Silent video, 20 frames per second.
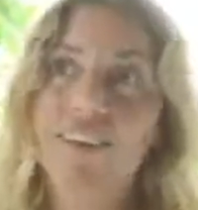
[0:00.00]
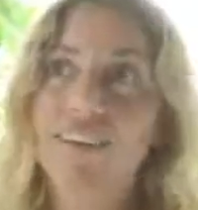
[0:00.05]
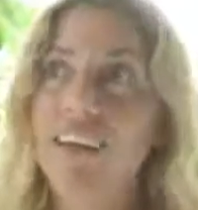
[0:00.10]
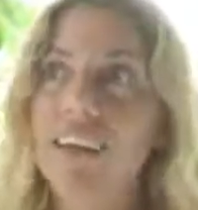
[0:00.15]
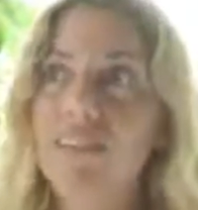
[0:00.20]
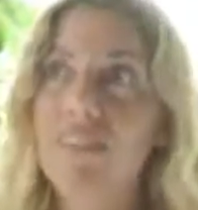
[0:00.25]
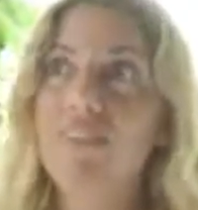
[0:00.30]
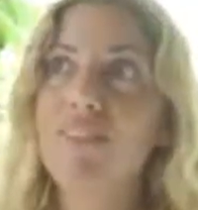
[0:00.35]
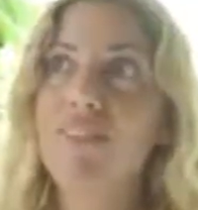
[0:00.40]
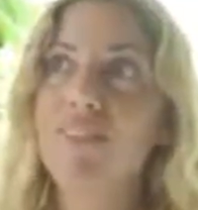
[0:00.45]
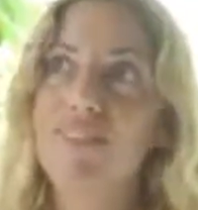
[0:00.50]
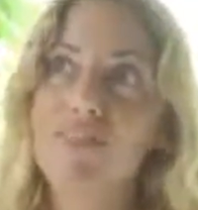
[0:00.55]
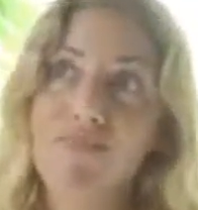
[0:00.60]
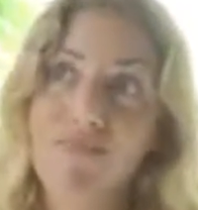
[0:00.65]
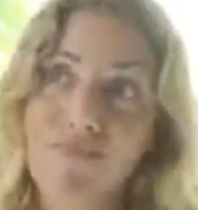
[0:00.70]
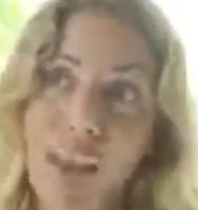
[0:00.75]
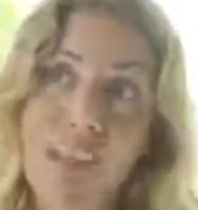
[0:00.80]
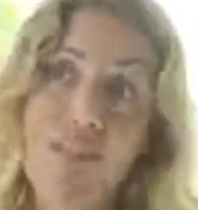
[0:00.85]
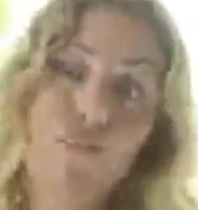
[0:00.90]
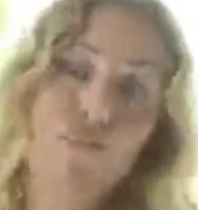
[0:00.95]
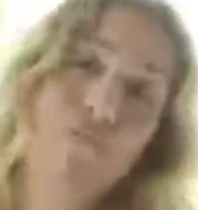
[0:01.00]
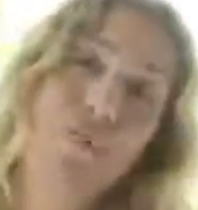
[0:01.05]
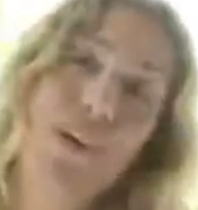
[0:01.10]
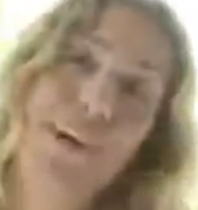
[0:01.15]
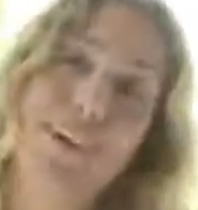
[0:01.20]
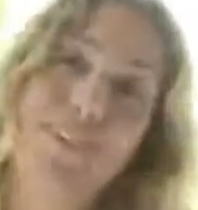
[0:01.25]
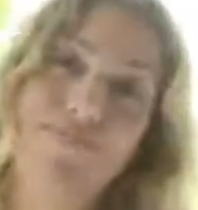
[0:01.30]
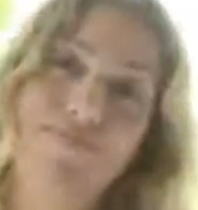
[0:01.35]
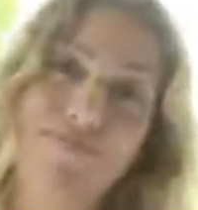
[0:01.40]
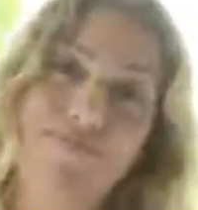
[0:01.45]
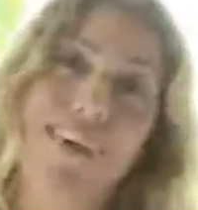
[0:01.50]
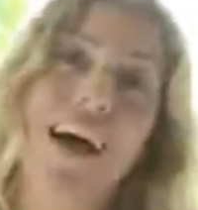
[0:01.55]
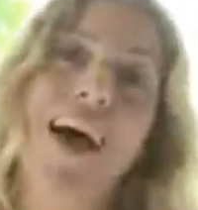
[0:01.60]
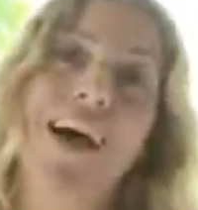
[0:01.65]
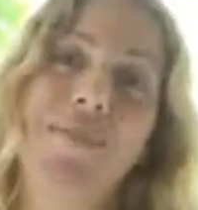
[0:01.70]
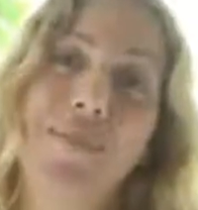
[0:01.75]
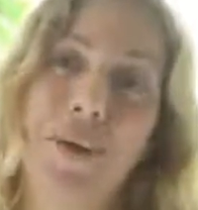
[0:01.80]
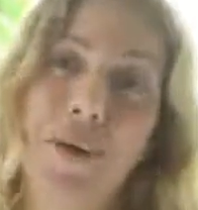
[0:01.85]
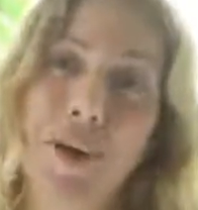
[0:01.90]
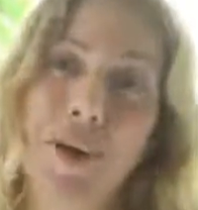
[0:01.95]
That's where
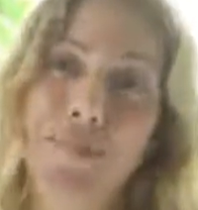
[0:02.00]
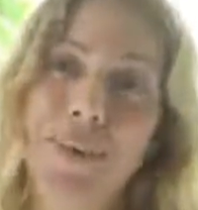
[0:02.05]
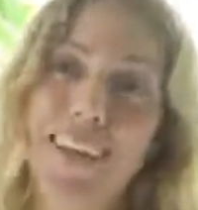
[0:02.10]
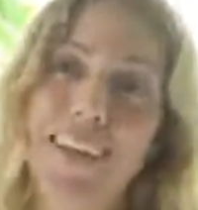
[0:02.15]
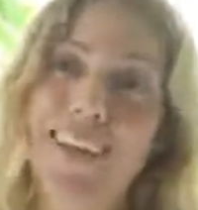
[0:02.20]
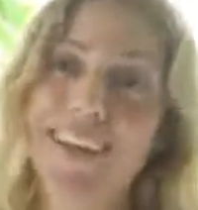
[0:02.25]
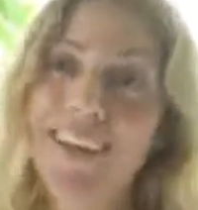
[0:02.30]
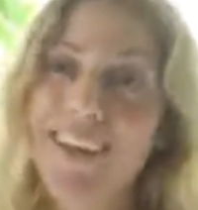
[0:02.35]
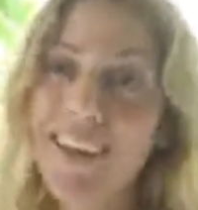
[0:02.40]
I'd want to be.